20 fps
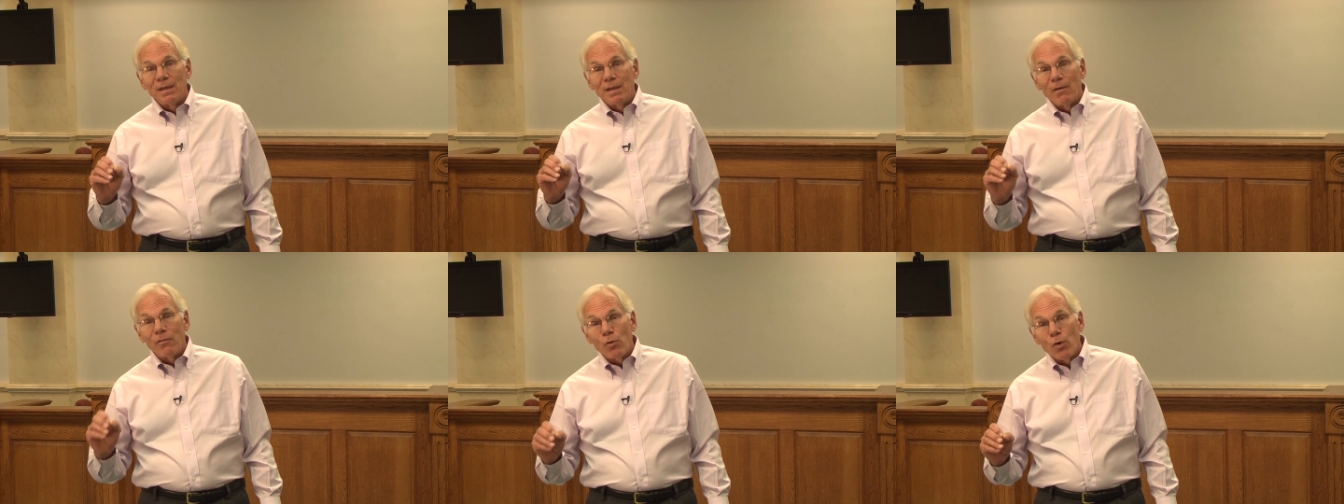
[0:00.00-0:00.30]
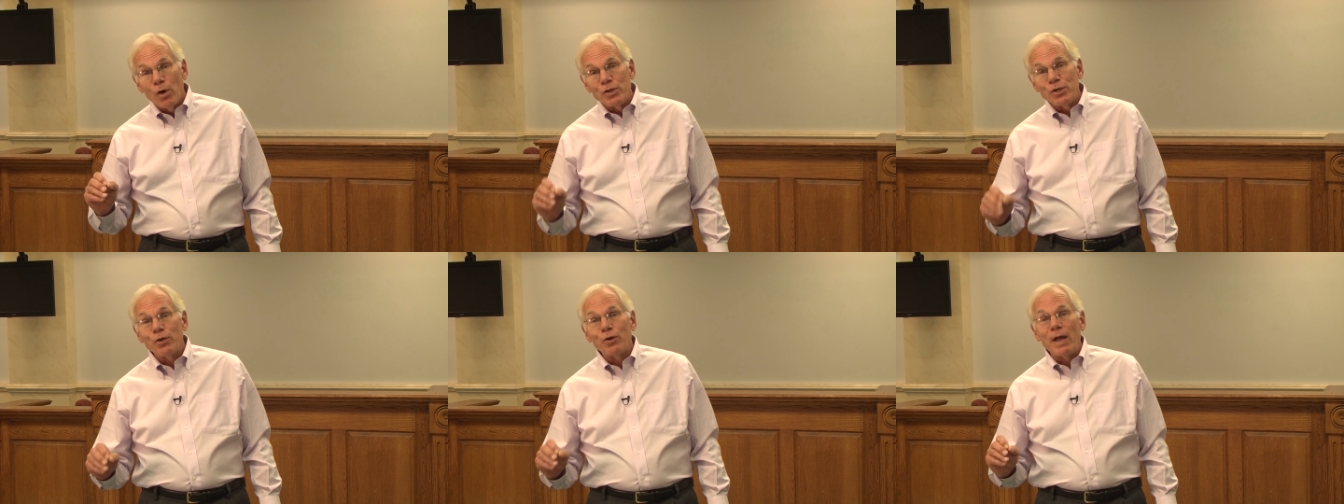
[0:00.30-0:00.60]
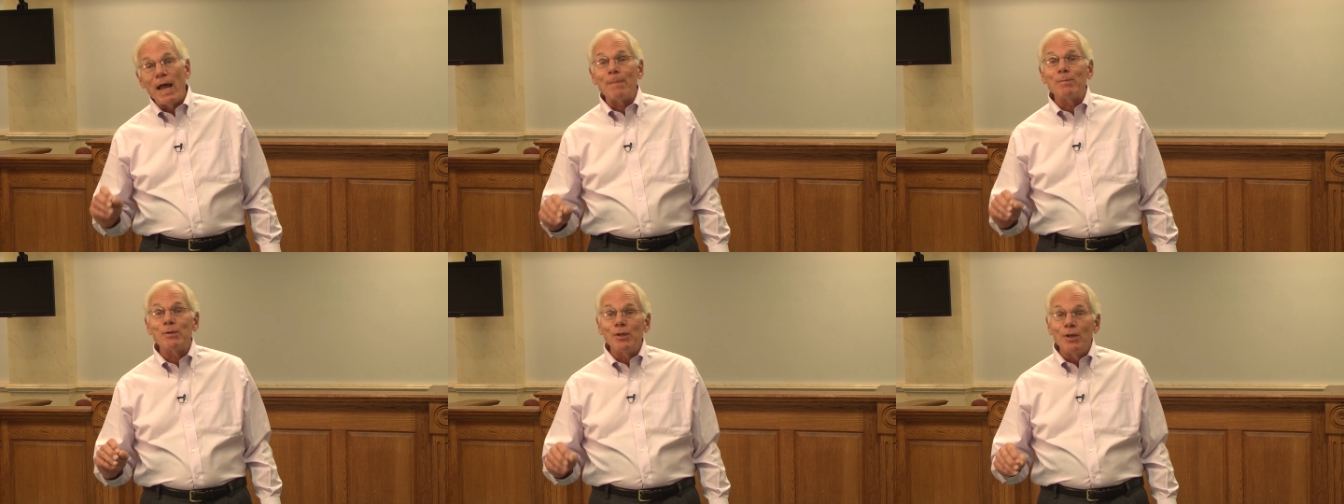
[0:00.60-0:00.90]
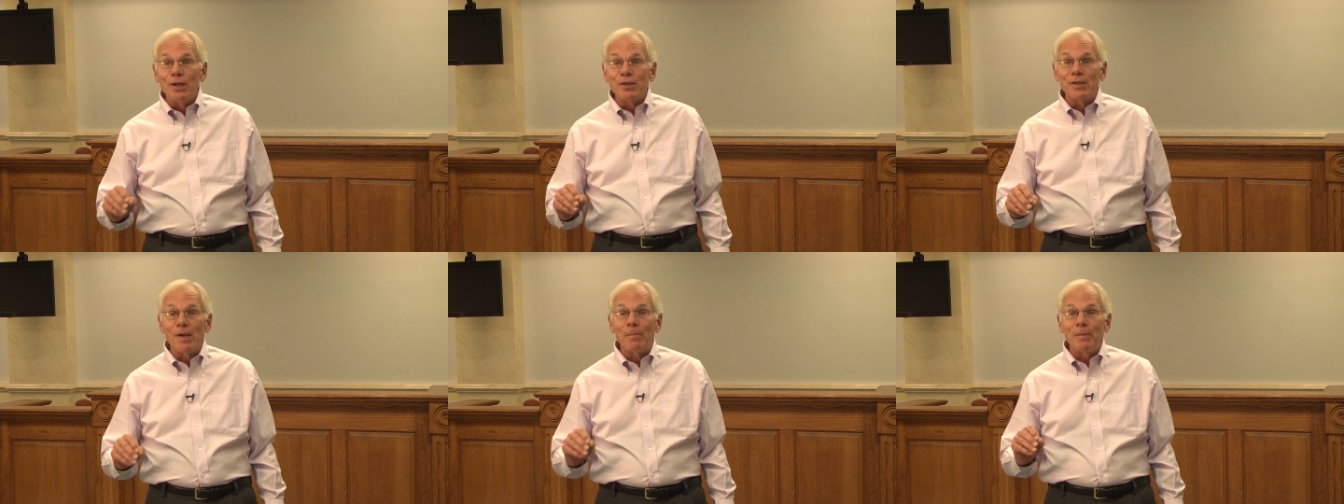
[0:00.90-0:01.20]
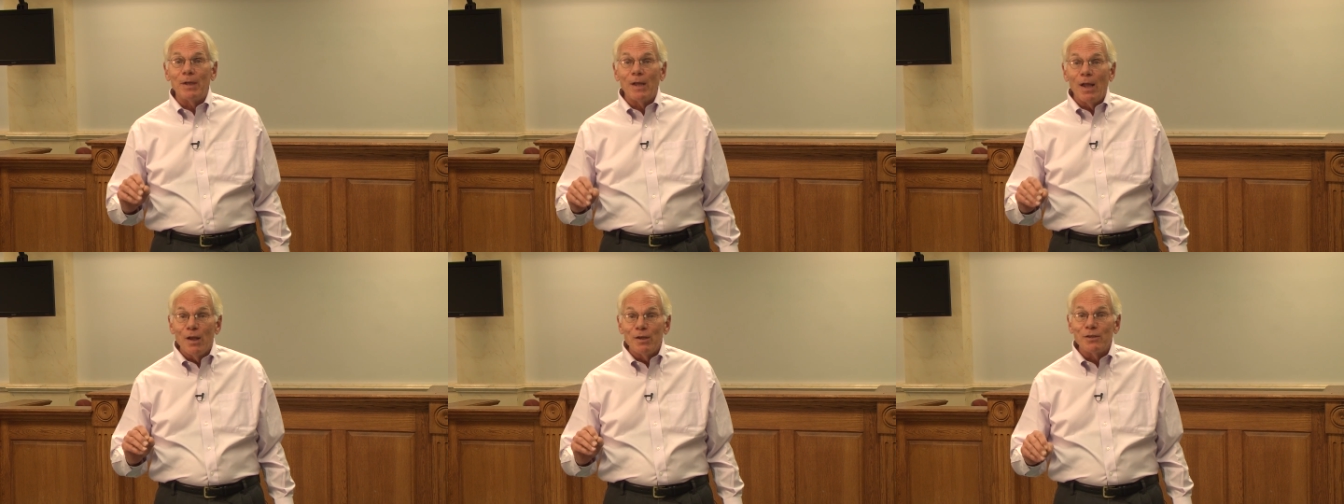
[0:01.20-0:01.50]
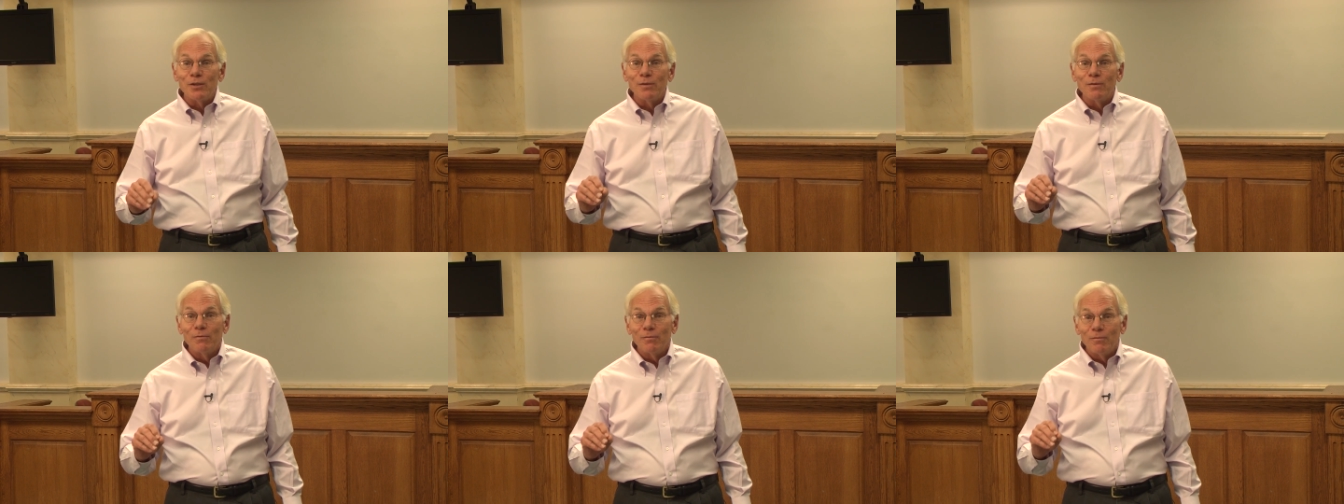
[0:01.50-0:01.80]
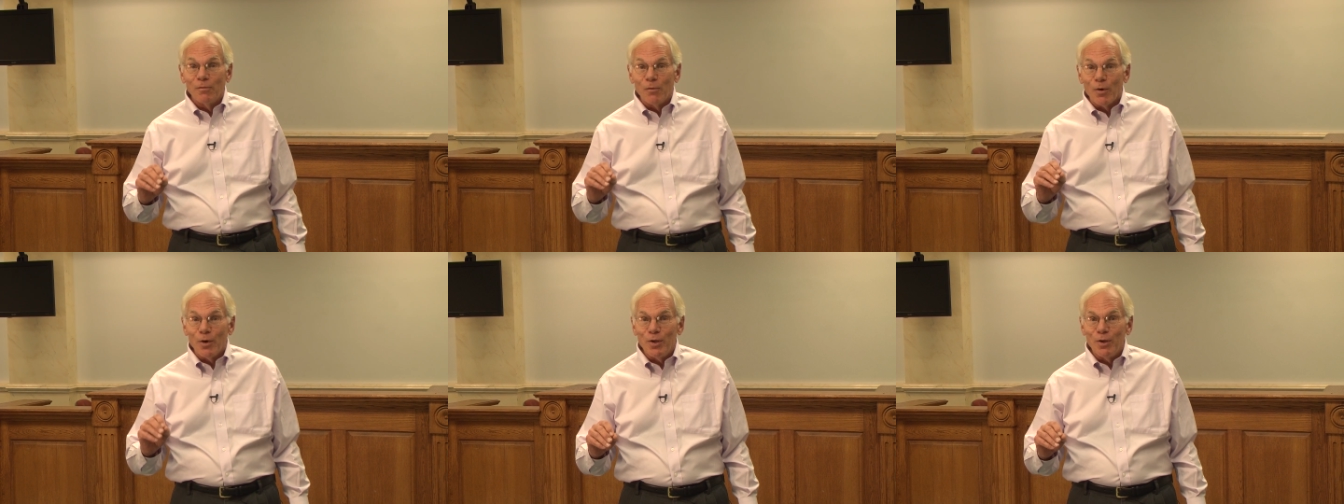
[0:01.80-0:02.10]
Of course, your caption does something else
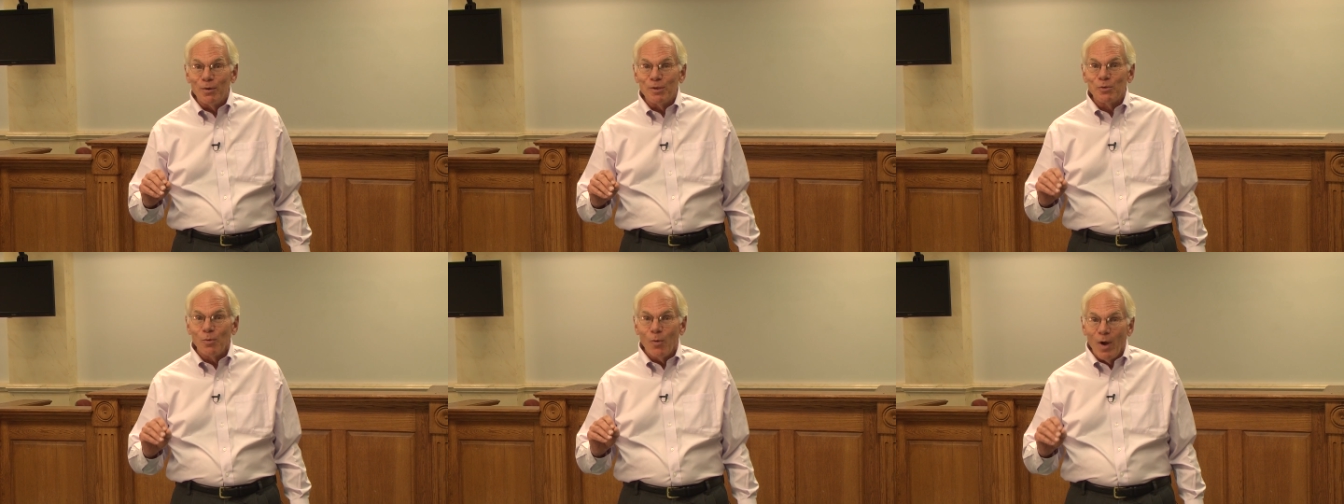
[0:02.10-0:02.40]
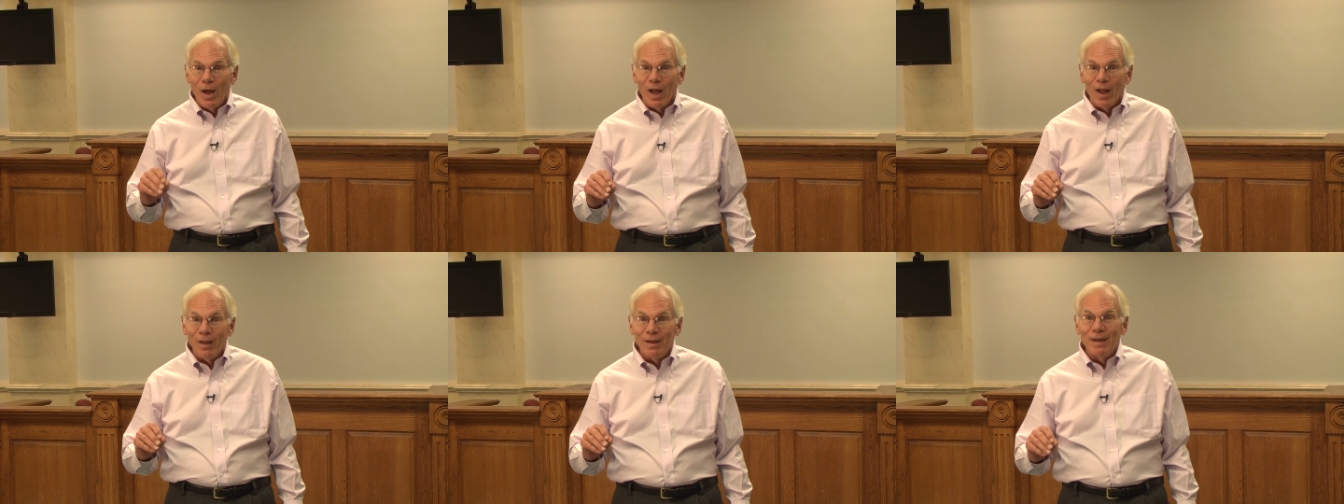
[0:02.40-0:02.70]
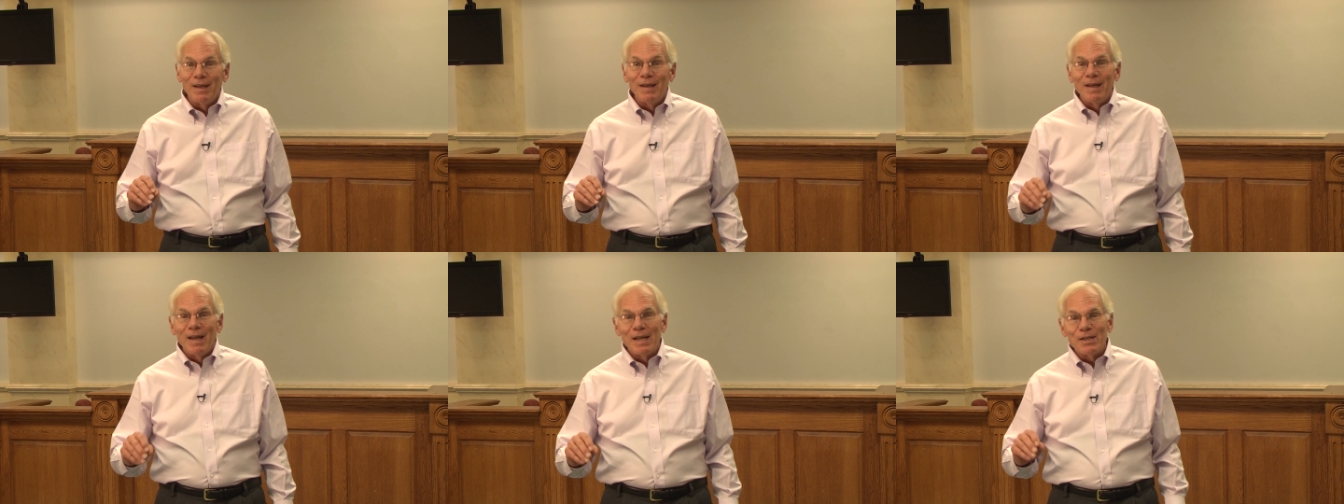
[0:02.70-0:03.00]
for you as well.